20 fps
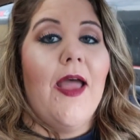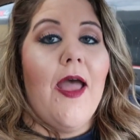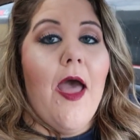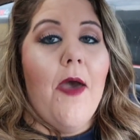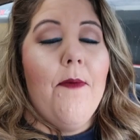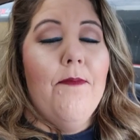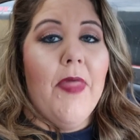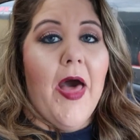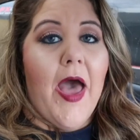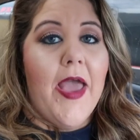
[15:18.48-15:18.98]

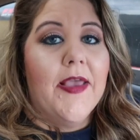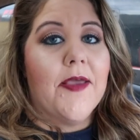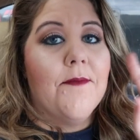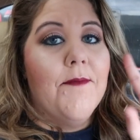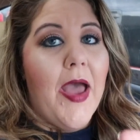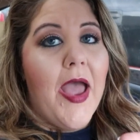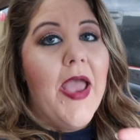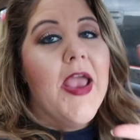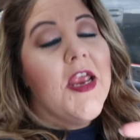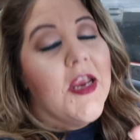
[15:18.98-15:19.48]
uh, like
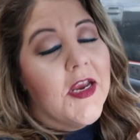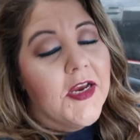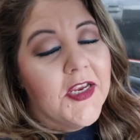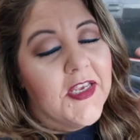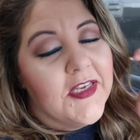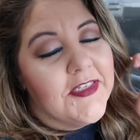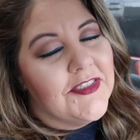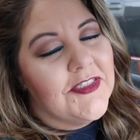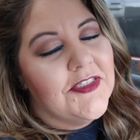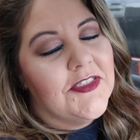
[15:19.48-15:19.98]
my hair
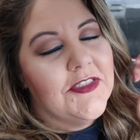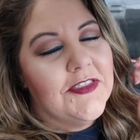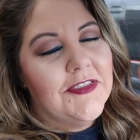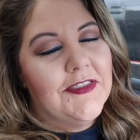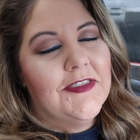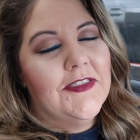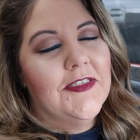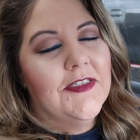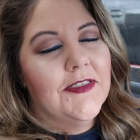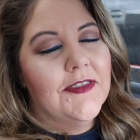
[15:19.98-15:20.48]
gets
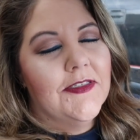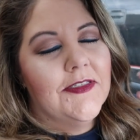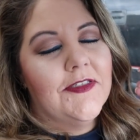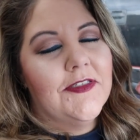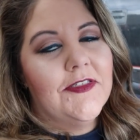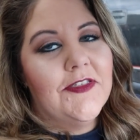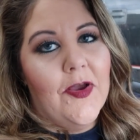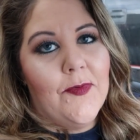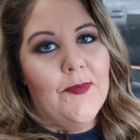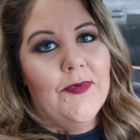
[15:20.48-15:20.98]

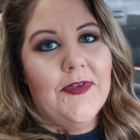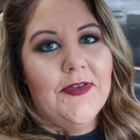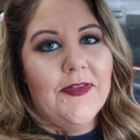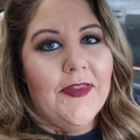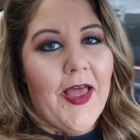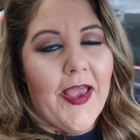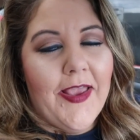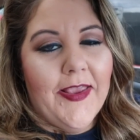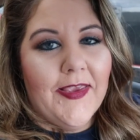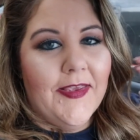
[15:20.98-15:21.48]
so much,
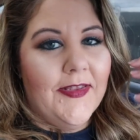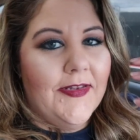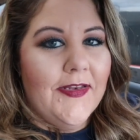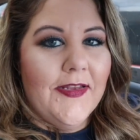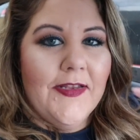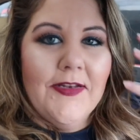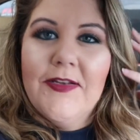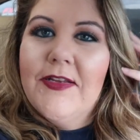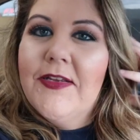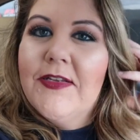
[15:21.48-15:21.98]
like it,
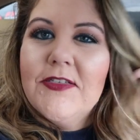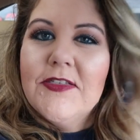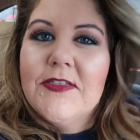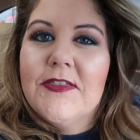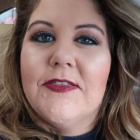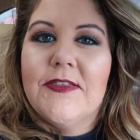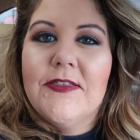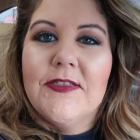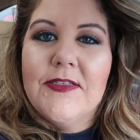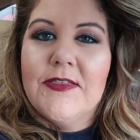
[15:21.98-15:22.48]
it, it
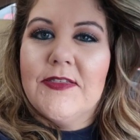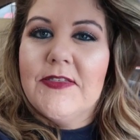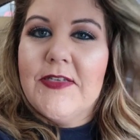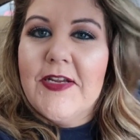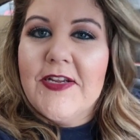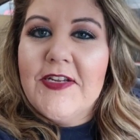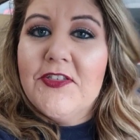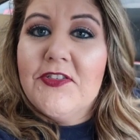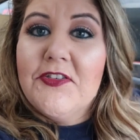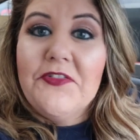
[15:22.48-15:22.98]
just, it's
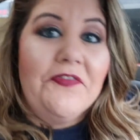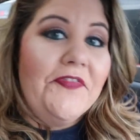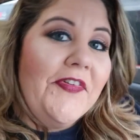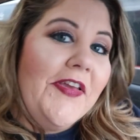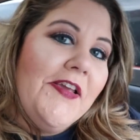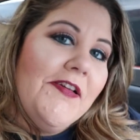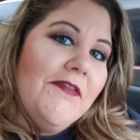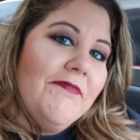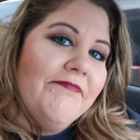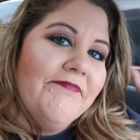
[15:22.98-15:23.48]

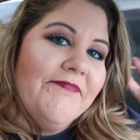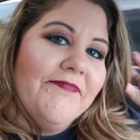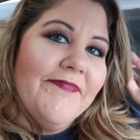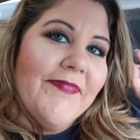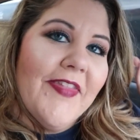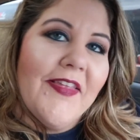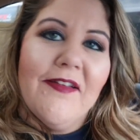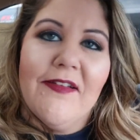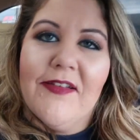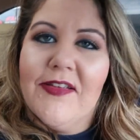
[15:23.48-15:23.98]
dandruffy.
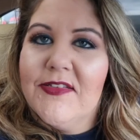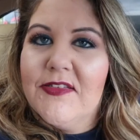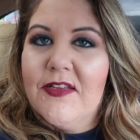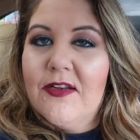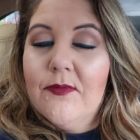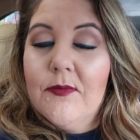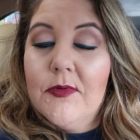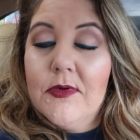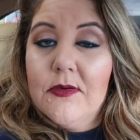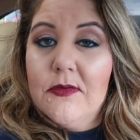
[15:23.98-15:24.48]
Uh, is
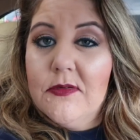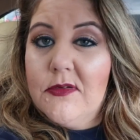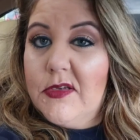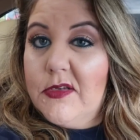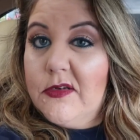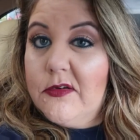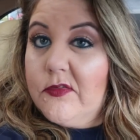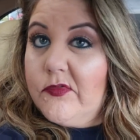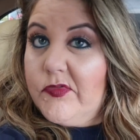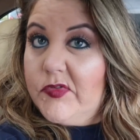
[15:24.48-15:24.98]
that a word,
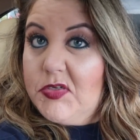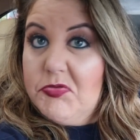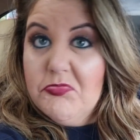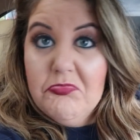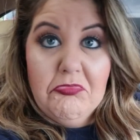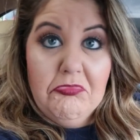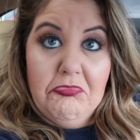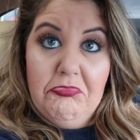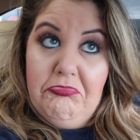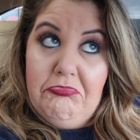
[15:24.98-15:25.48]

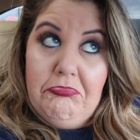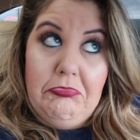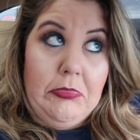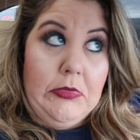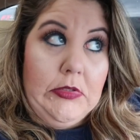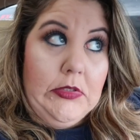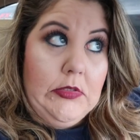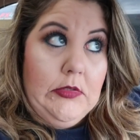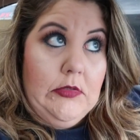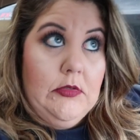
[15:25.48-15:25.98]
dandruffy?
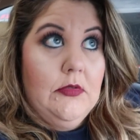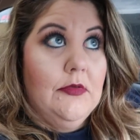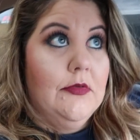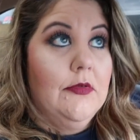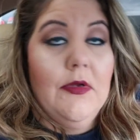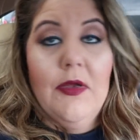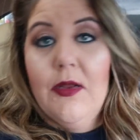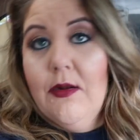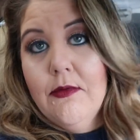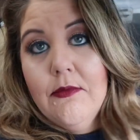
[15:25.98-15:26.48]

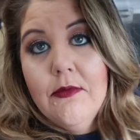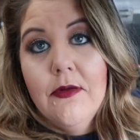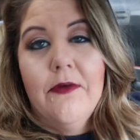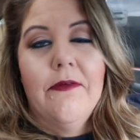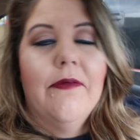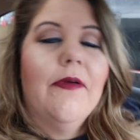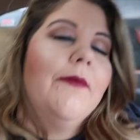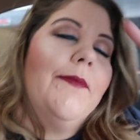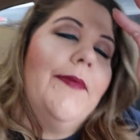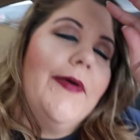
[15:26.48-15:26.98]
I don't
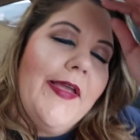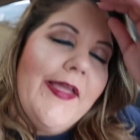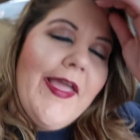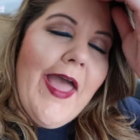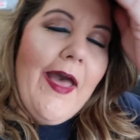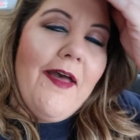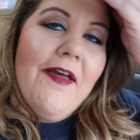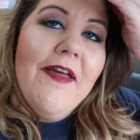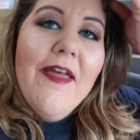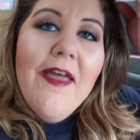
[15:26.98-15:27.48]
know. But
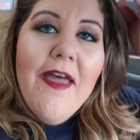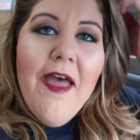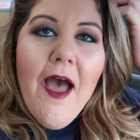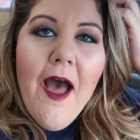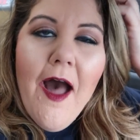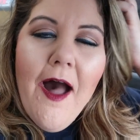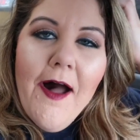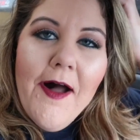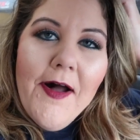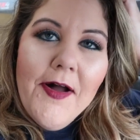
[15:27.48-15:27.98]
yeah.
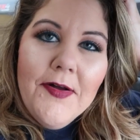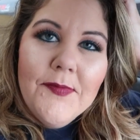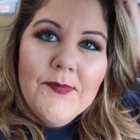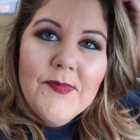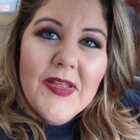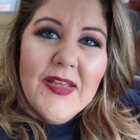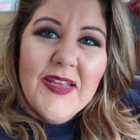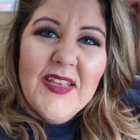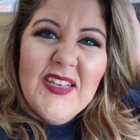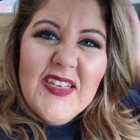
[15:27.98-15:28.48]

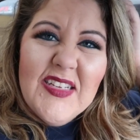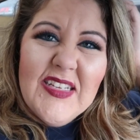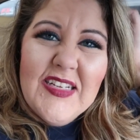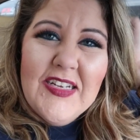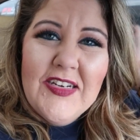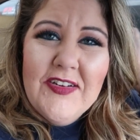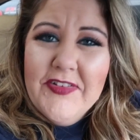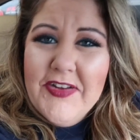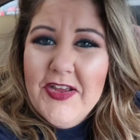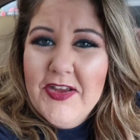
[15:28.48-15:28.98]
Um, I get,
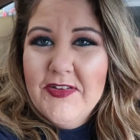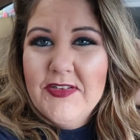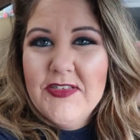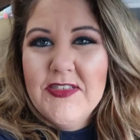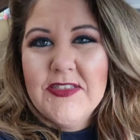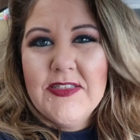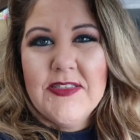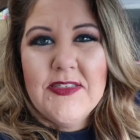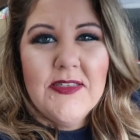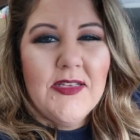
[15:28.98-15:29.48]
I don't know. It
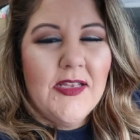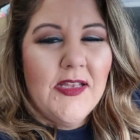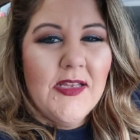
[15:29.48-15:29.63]
just,